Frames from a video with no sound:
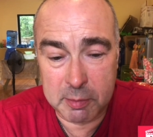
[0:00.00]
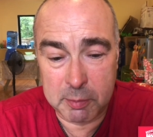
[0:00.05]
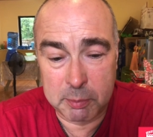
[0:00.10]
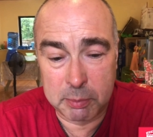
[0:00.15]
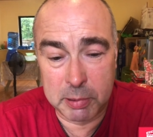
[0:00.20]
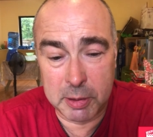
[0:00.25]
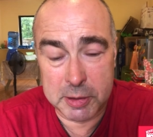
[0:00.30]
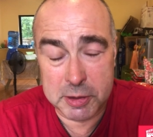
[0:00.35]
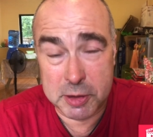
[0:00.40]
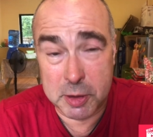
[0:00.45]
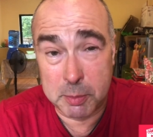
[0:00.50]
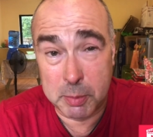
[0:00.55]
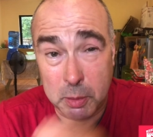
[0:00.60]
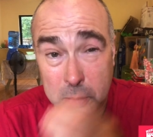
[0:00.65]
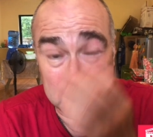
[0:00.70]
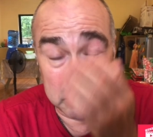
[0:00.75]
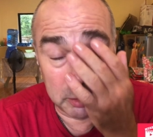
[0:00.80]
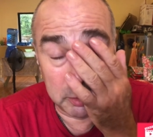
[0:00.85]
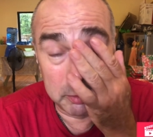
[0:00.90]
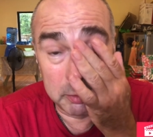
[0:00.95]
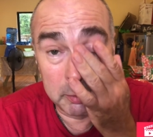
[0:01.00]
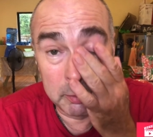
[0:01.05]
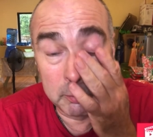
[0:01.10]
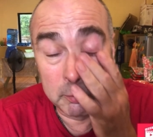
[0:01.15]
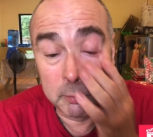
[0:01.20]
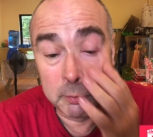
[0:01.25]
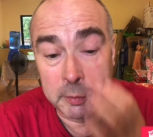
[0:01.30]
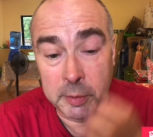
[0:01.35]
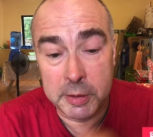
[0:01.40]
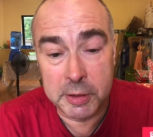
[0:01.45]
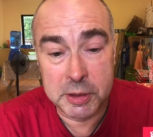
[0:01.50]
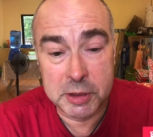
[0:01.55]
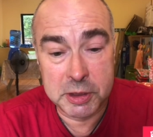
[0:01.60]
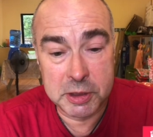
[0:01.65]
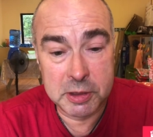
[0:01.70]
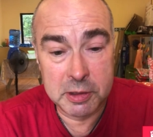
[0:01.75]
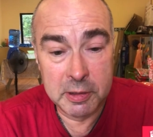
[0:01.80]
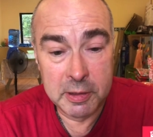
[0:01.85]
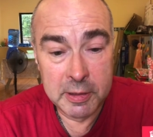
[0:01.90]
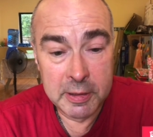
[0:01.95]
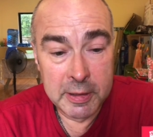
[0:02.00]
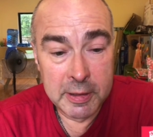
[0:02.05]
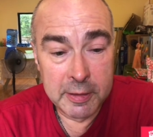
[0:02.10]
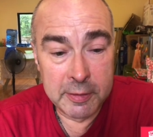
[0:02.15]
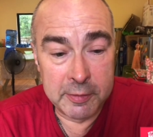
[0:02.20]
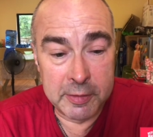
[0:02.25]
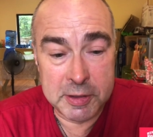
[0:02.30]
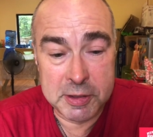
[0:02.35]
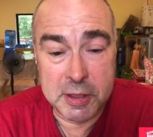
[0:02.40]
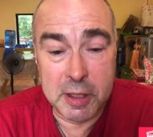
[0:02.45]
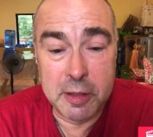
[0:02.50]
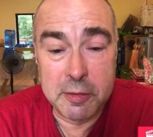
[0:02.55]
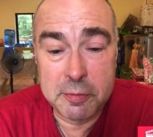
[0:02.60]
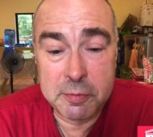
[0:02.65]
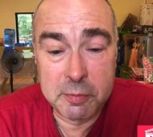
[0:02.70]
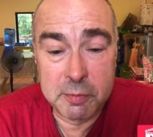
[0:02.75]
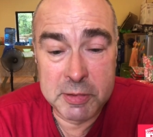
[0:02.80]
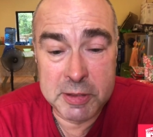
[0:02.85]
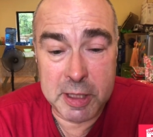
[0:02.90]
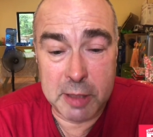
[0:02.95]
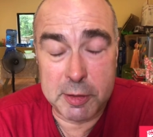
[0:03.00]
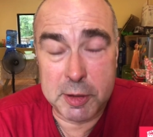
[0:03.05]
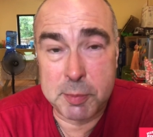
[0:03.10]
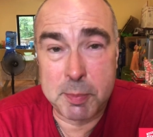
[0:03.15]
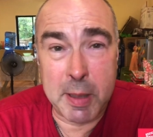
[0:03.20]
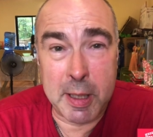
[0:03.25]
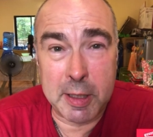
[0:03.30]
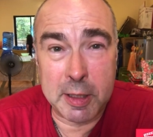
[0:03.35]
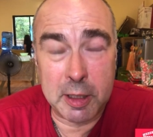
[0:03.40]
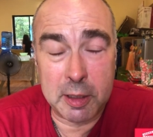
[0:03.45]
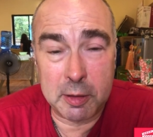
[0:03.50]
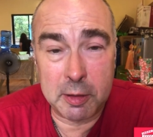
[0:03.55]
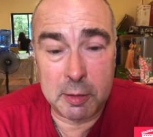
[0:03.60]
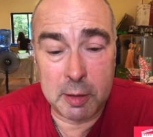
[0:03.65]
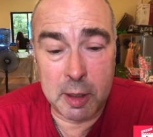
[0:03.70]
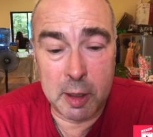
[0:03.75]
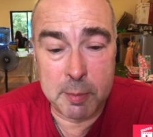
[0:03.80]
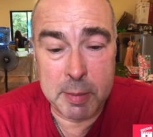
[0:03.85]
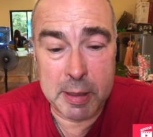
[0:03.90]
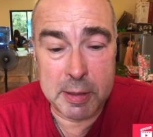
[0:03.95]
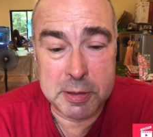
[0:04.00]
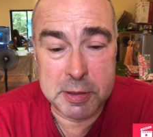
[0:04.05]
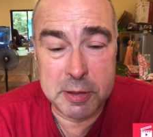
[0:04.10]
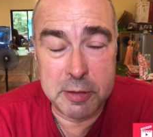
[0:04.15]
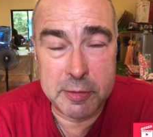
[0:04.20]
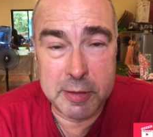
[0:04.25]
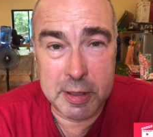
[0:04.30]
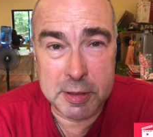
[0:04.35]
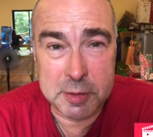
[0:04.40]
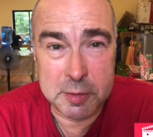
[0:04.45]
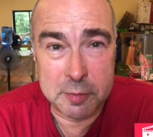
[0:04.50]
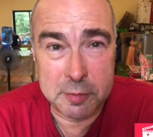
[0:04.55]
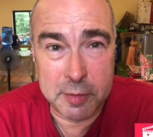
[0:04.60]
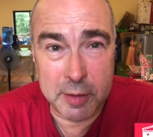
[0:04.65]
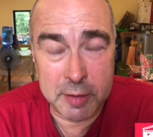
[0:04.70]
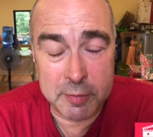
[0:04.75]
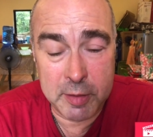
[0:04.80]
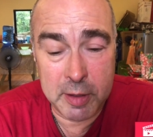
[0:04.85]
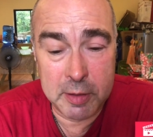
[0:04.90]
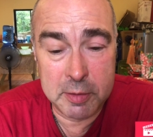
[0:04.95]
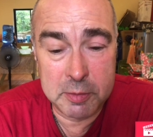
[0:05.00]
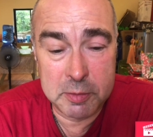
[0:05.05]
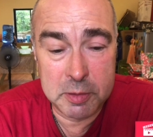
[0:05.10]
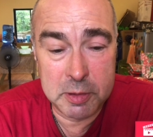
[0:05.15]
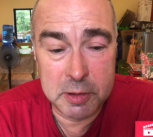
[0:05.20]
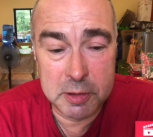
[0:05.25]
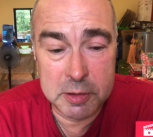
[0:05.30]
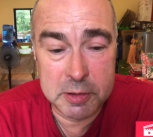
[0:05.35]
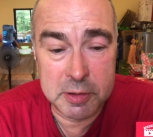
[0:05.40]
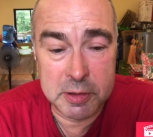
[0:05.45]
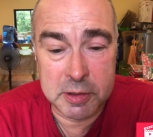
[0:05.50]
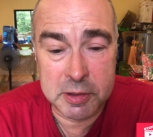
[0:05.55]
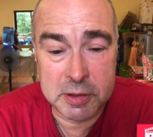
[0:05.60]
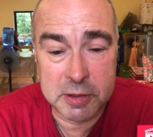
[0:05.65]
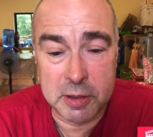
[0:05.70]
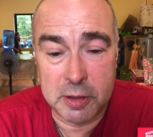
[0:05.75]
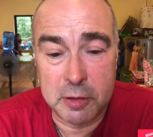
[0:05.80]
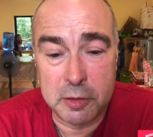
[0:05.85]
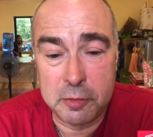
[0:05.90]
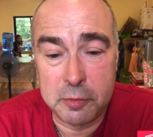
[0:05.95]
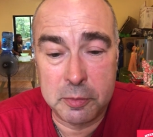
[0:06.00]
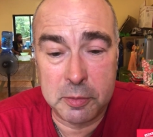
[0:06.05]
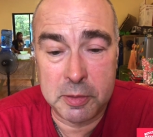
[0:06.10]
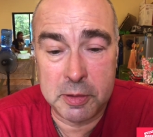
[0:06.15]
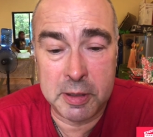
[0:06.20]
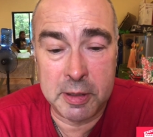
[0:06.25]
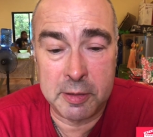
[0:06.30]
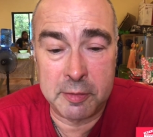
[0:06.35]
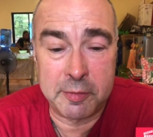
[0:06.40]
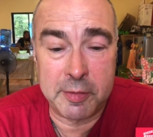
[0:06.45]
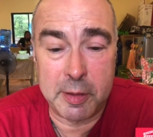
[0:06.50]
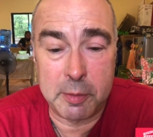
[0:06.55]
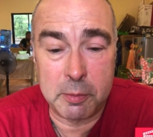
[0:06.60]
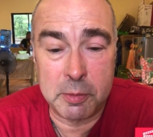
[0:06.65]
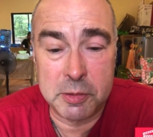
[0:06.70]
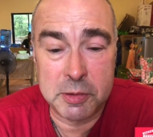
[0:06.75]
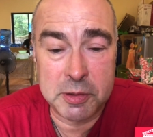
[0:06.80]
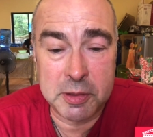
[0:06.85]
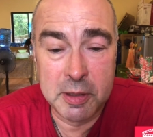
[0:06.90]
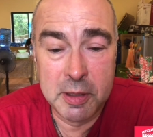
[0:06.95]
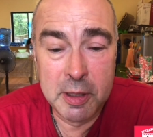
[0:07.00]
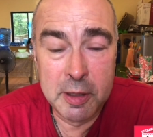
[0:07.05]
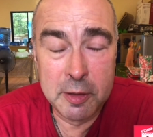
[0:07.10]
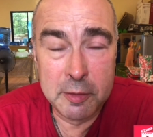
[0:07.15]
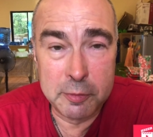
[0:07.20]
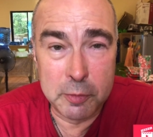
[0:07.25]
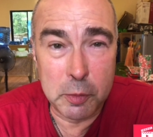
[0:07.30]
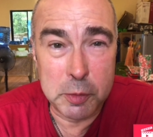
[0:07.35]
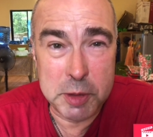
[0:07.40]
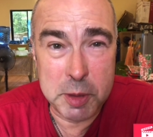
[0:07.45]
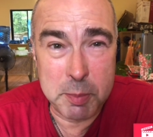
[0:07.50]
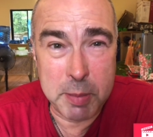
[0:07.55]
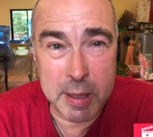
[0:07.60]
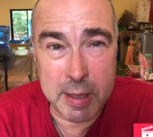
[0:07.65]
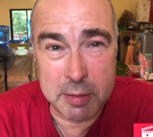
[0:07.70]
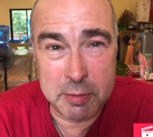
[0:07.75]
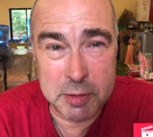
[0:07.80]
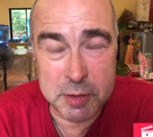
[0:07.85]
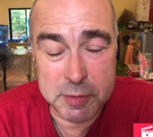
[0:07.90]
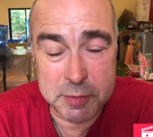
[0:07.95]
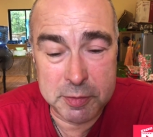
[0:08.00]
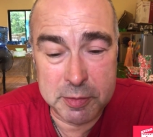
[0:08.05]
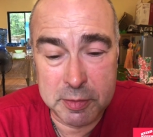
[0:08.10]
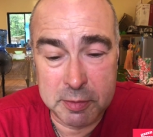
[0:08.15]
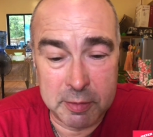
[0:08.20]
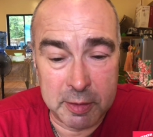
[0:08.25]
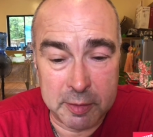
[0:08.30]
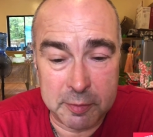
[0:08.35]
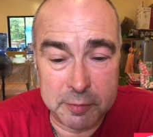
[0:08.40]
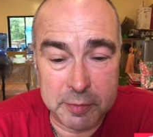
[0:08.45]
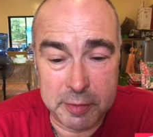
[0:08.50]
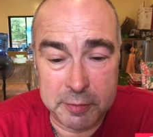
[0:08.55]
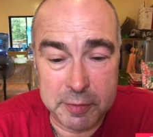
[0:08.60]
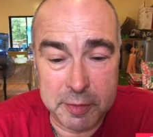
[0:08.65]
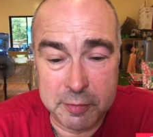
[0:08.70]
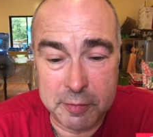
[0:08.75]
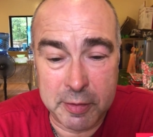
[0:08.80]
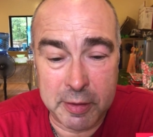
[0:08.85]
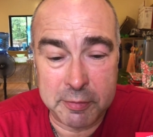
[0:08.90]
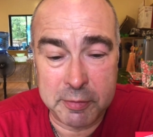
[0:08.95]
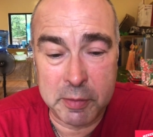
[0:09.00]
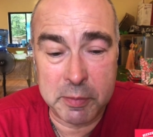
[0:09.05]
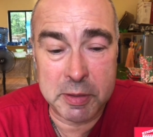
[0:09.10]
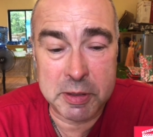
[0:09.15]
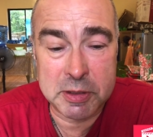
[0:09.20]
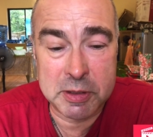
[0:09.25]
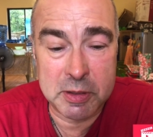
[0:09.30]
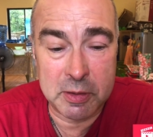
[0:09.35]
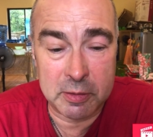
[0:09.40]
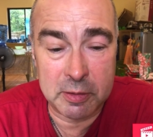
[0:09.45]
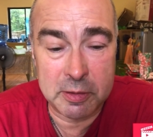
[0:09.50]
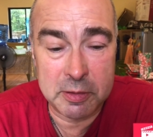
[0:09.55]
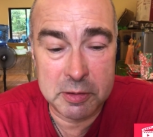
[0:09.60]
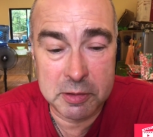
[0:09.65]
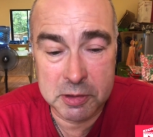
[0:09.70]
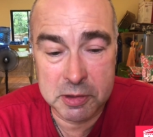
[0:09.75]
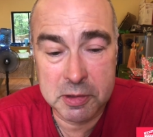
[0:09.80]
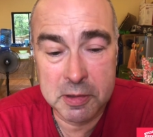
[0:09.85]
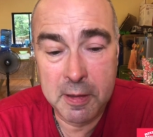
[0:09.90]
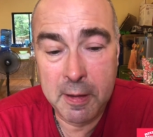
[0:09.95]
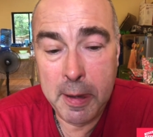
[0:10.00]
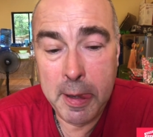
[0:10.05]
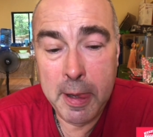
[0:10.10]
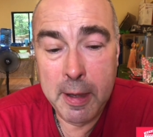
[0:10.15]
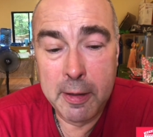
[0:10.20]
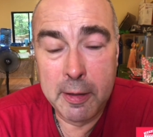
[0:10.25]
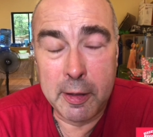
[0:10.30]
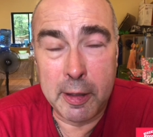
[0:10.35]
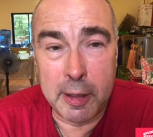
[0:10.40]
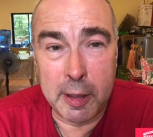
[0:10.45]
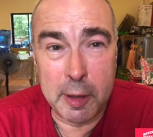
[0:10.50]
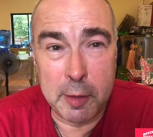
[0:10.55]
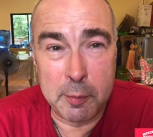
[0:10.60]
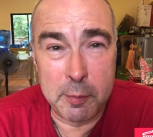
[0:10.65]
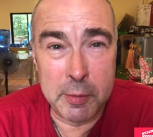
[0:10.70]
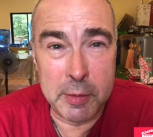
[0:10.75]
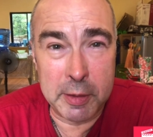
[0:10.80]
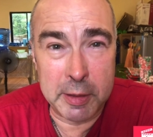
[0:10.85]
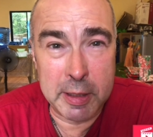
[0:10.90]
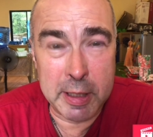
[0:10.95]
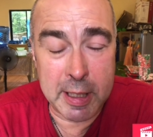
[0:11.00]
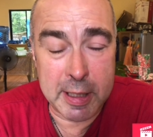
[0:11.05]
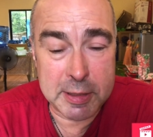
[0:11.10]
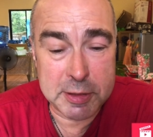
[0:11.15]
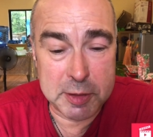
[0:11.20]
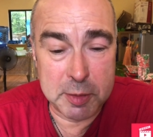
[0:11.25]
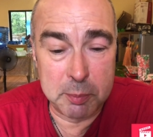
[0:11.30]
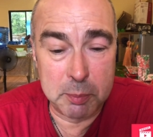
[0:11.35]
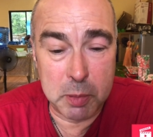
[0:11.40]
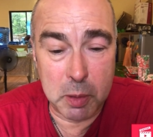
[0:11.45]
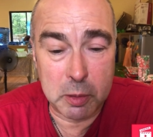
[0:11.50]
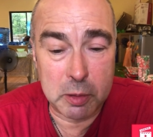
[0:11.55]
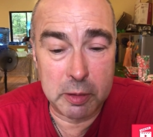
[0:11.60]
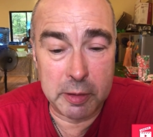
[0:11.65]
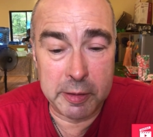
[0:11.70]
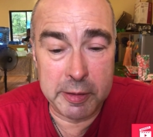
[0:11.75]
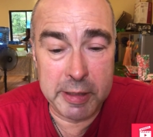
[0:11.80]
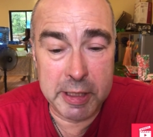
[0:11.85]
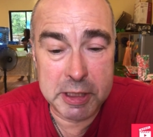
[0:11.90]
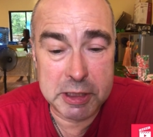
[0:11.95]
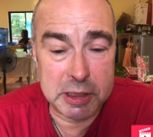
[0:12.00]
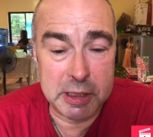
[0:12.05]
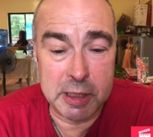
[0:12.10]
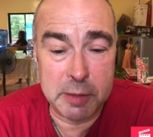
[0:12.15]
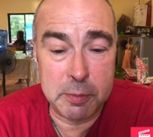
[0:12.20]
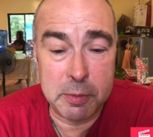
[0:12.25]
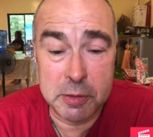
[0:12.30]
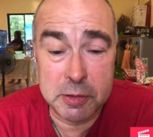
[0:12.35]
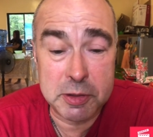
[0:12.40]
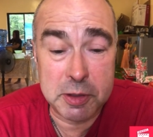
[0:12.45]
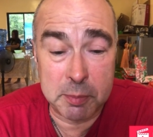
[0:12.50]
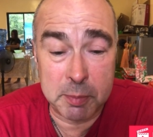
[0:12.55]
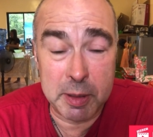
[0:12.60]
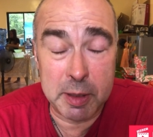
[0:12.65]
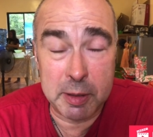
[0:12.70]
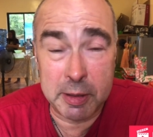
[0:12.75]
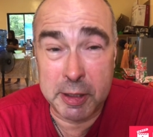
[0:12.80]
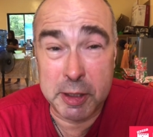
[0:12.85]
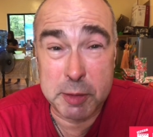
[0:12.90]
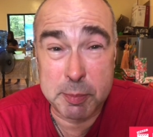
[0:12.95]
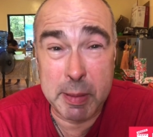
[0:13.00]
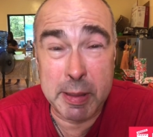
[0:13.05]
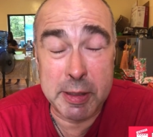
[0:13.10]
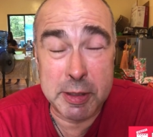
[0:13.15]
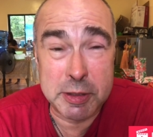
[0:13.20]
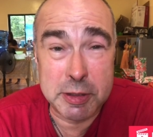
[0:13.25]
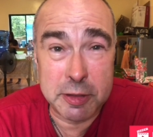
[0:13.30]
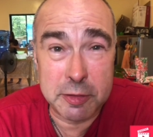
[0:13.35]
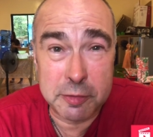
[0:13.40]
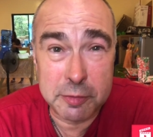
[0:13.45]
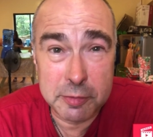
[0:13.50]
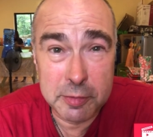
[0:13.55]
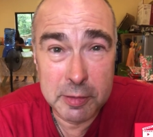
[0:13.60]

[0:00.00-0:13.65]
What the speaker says: plus the bottle, which the stove set us back about 2,500. The stove in effect was £40, like $55 US. The gas and bottle initially was a bit expensive